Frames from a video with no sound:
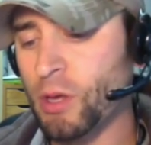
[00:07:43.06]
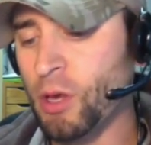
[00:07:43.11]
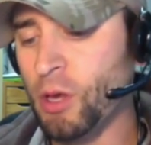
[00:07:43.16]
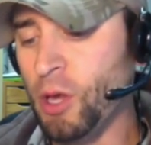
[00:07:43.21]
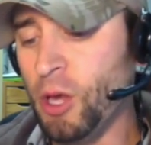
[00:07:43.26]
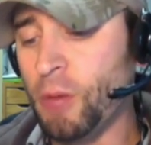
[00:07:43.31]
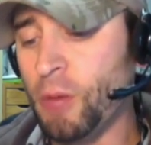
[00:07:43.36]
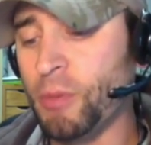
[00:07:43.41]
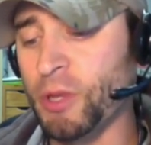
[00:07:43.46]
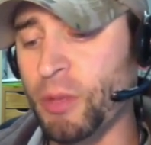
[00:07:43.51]

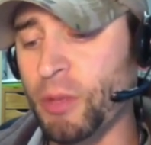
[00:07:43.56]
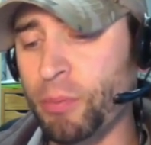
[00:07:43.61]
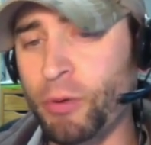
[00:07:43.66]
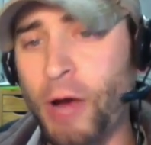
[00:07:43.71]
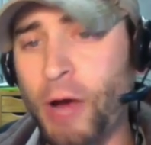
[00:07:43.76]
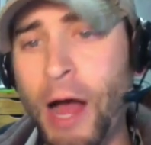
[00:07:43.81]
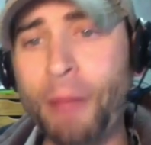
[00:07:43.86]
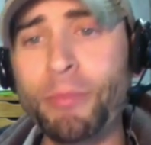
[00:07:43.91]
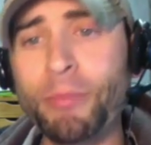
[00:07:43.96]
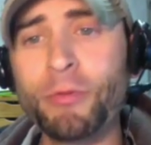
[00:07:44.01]
But the
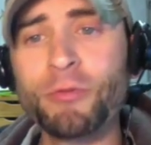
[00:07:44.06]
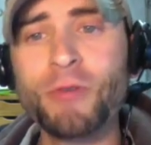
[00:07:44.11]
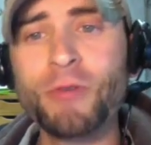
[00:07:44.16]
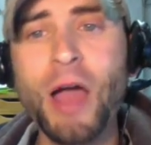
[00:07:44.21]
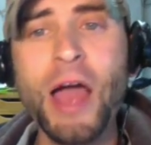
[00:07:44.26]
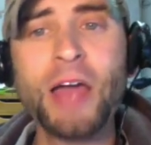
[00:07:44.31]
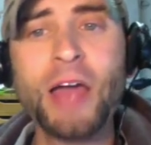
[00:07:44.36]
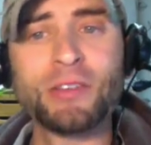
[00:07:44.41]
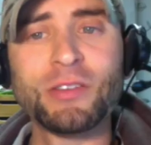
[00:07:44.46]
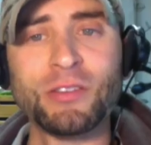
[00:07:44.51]
problem
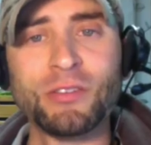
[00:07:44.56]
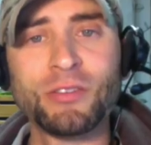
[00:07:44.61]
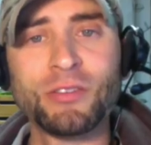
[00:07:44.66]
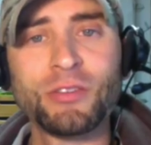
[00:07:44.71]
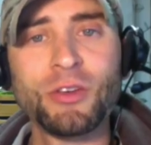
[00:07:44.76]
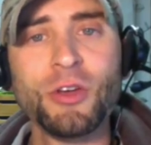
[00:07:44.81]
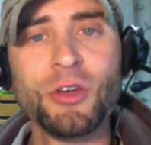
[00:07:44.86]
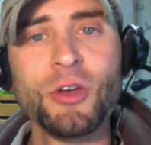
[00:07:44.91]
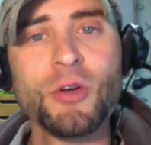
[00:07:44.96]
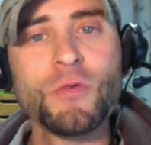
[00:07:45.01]
arises
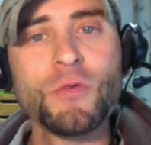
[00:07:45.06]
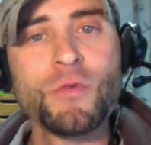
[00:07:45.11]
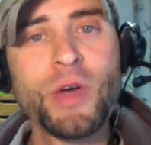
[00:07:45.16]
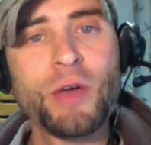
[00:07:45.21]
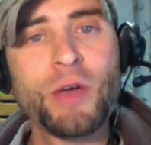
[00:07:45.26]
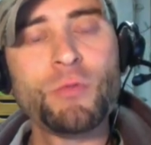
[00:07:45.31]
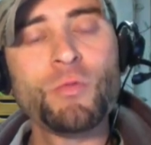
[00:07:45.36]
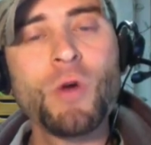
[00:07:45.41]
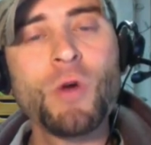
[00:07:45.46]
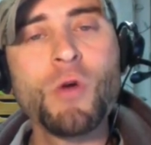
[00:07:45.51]

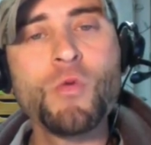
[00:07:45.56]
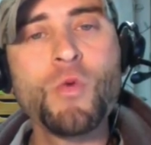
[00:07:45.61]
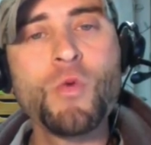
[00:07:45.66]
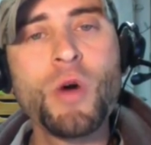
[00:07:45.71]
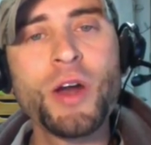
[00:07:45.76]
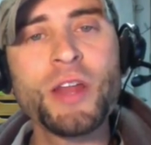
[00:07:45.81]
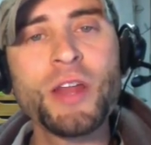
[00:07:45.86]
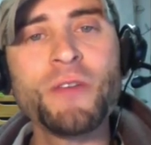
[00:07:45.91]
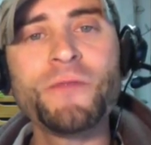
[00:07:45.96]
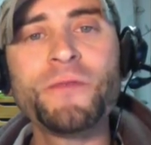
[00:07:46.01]
when, well,
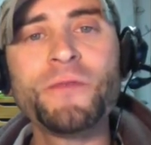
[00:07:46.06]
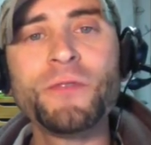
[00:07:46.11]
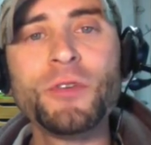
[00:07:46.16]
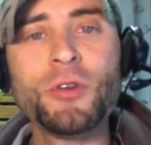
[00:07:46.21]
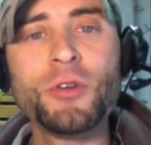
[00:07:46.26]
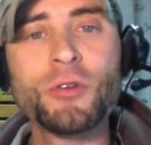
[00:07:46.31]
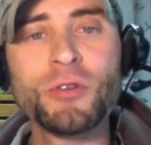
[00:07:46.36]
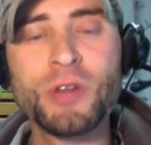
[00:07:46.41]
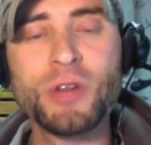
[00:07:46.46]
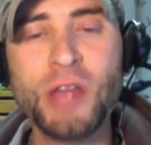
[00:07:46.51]
what if
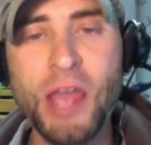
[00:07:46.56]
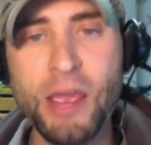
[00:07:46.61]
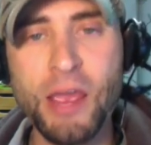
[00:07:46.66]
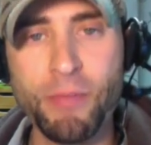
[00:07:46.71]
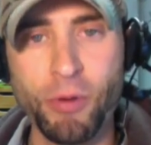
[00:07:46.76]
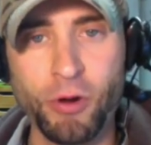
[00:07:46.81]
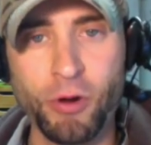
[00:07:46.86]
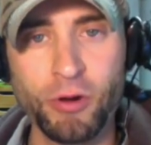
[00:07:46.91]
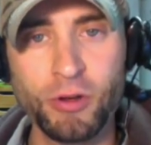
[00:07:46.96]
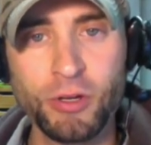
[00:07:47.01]
your
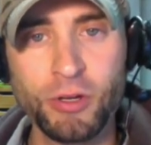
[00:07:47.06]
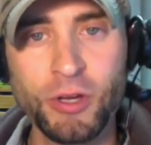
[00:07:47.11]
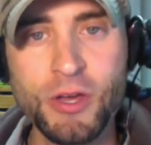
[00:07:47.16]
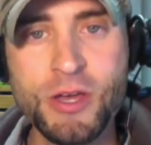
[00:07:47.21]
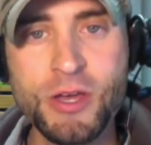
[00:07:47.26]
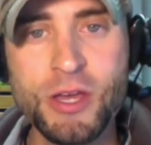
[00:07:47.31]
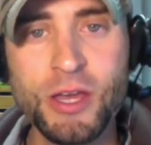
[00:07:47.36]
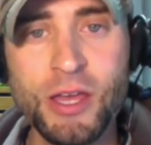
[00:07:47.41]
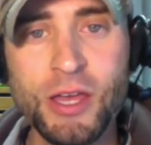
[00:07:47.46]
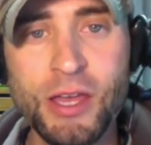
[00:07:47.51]
neighbor
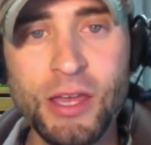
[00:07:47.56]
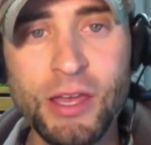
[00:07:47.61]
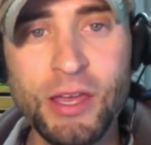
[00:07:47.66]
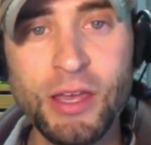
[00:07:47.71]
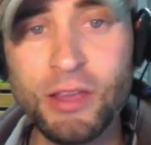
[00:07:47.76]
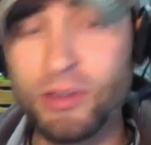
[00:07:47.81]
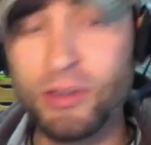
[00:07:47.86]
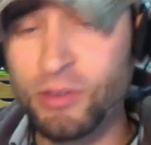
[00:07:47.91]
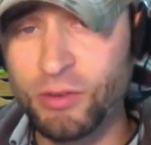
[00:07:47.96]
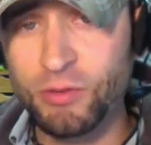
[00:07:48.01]

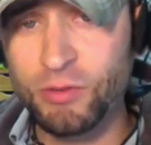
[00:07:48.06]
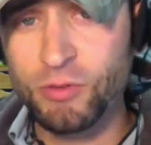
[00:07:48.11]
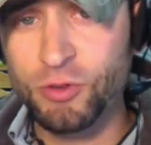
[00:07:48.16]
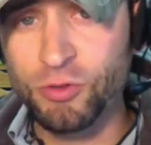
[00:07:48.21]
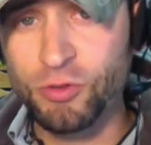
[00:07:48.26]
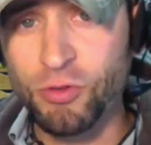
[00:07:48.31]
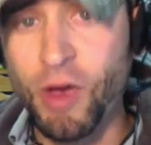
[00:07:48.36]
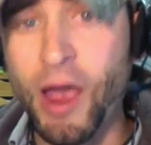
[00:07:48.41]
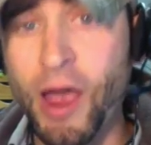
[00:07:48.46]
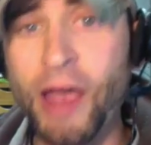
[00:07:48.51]
is
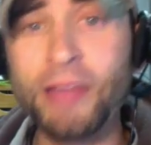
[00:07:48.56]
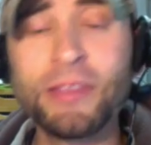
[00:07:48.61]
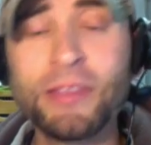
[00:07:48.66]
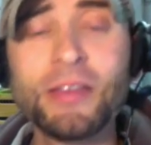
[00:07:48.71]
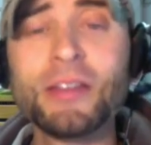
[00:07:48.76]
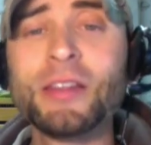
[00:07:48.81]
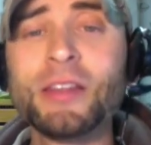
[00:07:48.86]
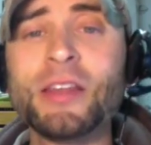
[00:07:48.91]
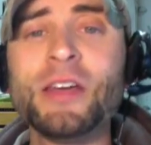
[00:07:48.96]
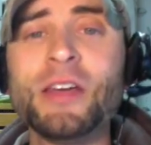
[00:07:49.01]
trying
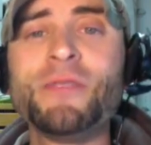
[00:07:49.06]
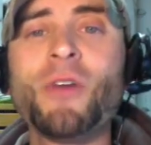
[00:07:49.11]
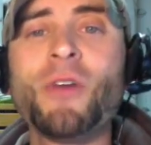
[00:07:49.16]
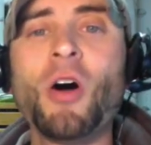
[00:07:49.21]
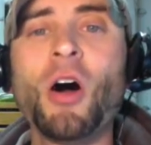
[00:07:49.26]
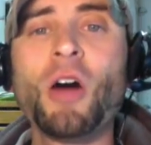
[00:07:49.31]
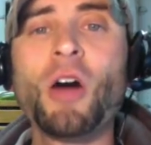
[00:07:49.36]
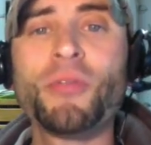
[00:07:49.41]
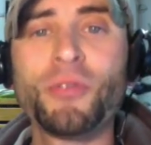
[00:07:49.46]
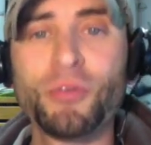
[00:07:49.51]
to live
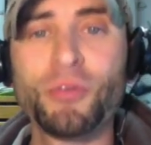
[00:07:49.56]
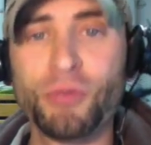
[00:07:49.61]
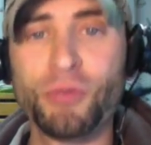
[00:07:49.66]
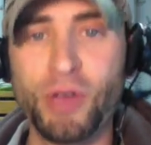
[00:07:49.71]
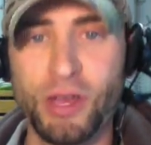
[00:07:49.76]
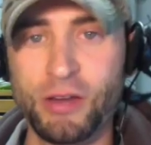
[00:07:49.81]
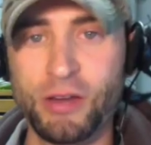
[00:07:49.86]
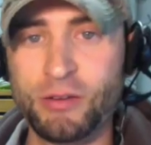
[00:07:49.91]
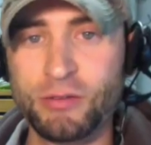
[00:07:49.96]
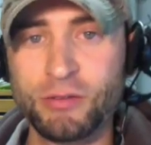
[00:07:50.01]

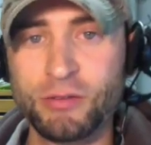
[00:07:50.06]
off-grid?